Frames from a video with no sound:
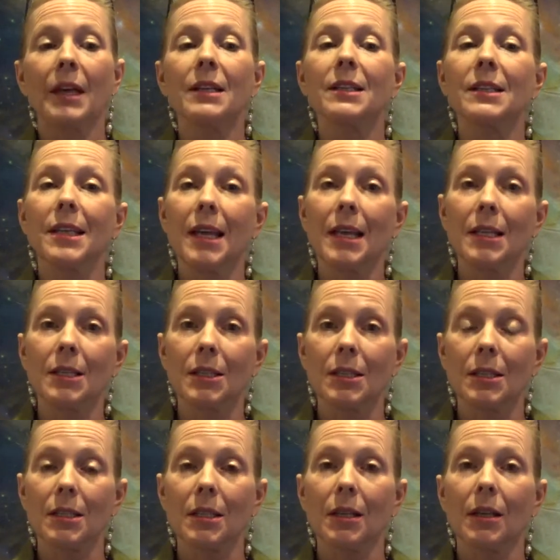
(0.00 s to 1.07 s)

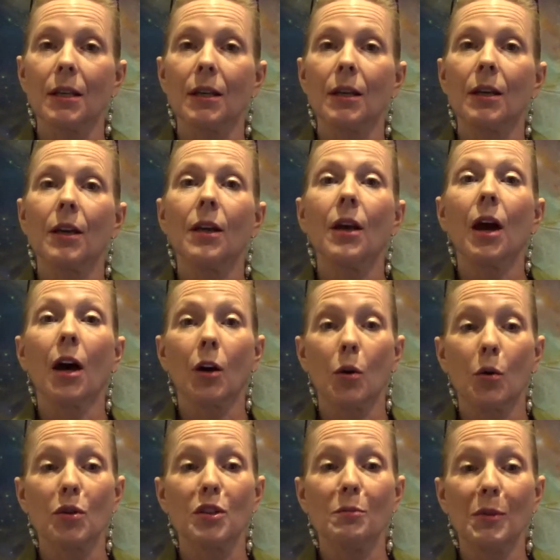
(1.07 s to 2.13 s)
Since A
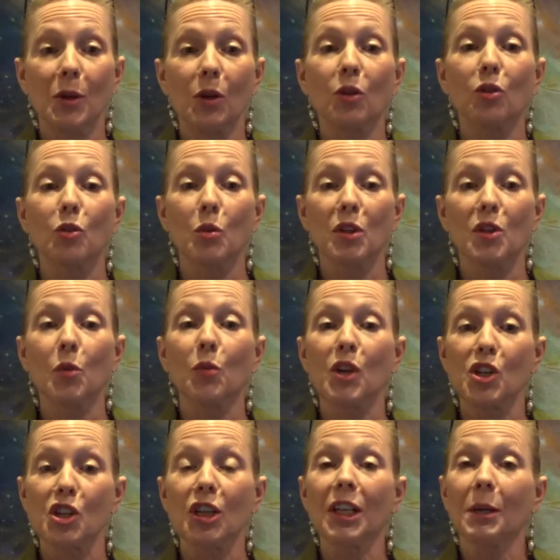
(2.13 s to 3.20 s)
Course in Miracles was
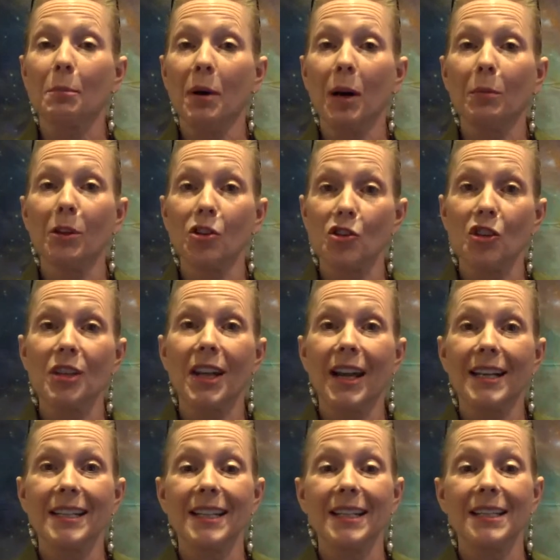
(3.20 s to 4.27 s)
originally published in
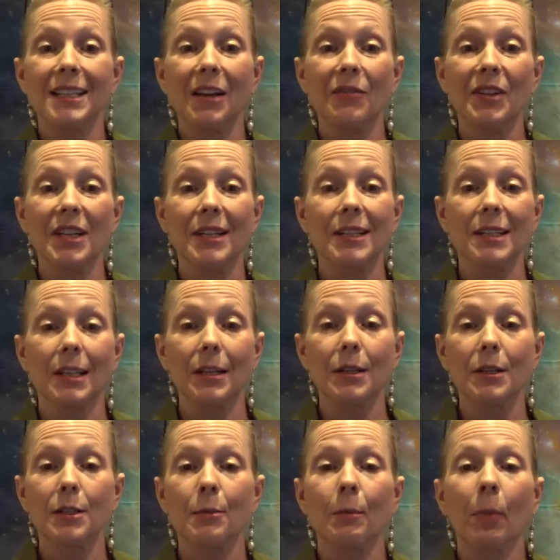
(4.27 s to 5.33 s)

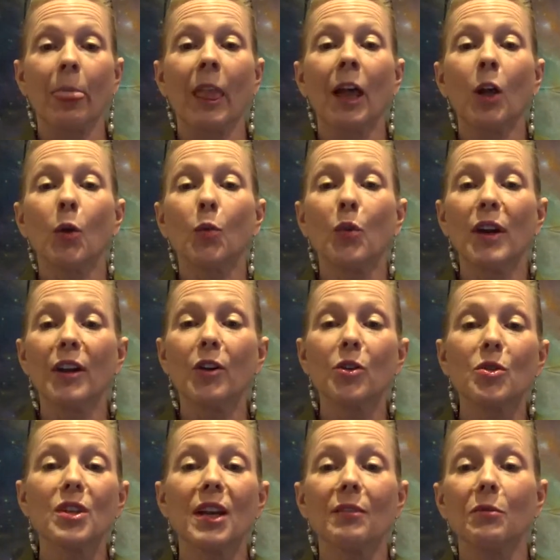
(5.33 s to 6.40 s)
1976,
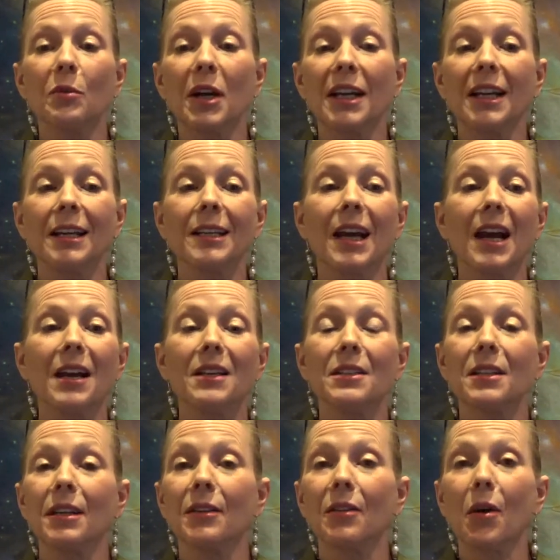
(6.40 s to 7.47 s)
readers have
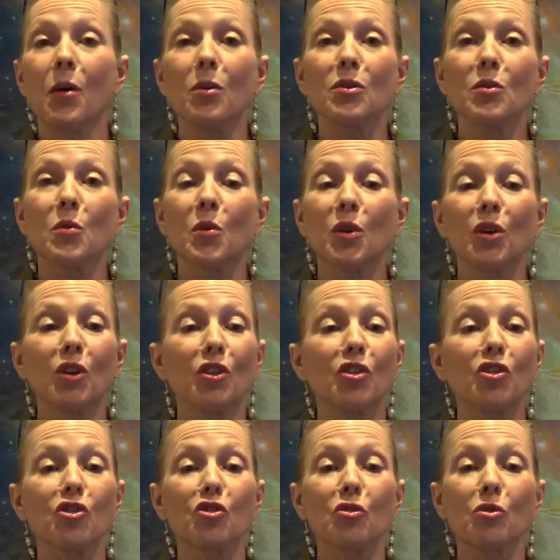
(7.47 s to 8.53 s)
recognized in those
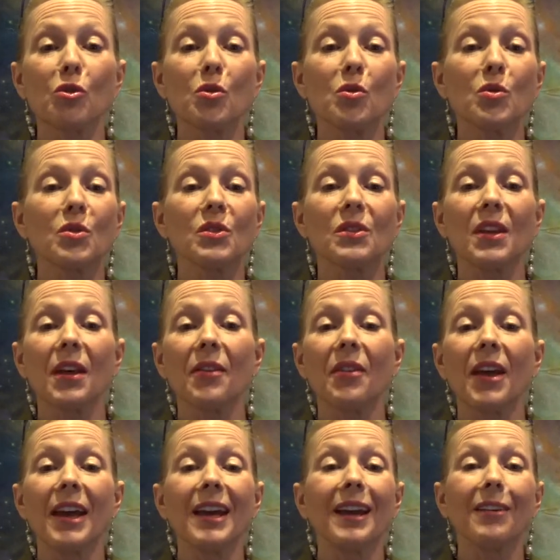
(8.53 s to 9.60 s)
words truths that
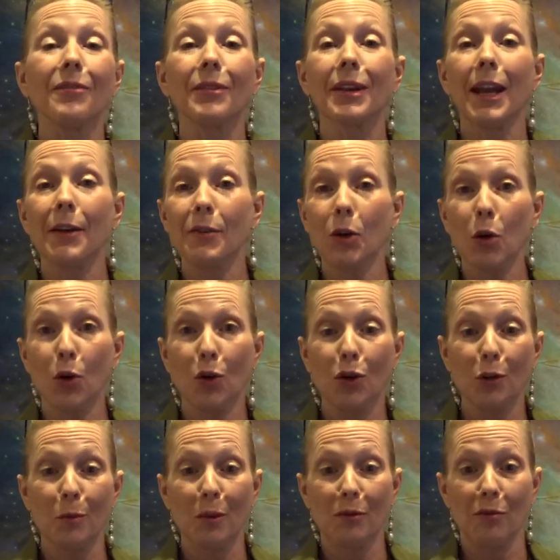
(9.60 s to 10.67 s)
they have never
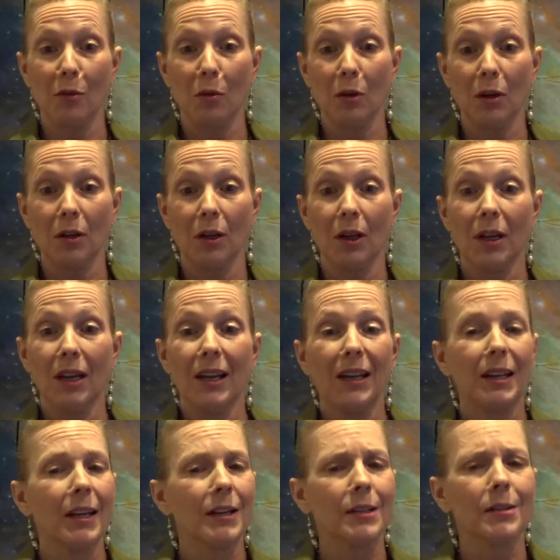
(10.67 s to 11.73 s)
heard before,
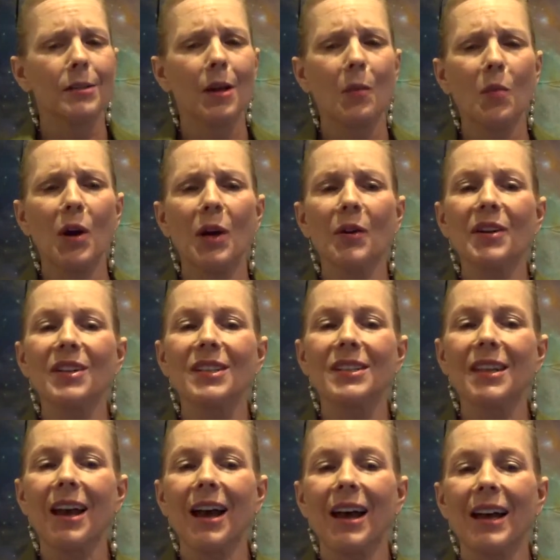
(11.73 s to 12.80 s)
yet somewhere
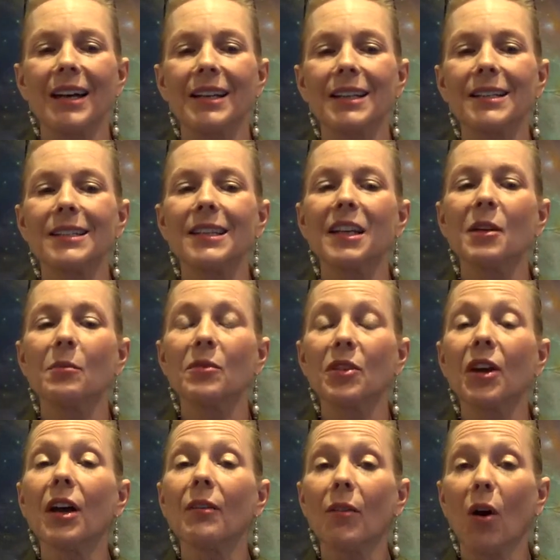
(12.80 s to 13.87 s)
inside seem to
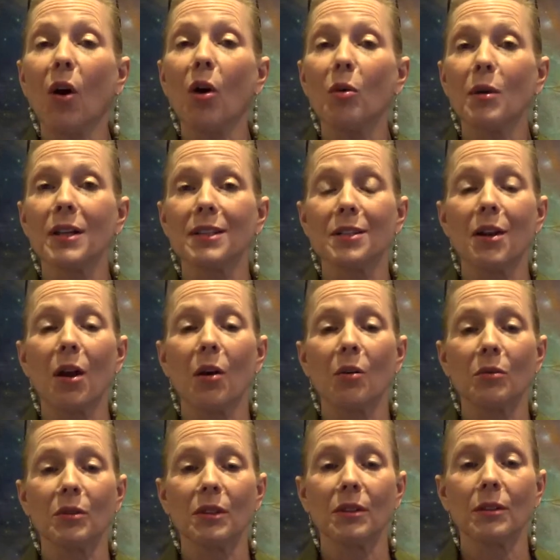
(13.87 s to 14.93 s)
have always
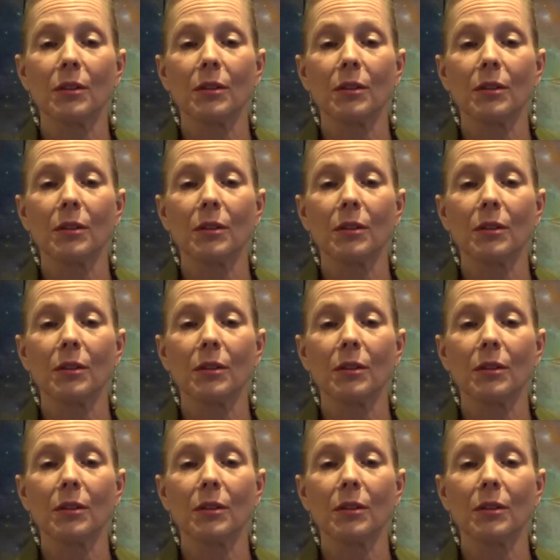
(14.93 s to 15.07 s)
known.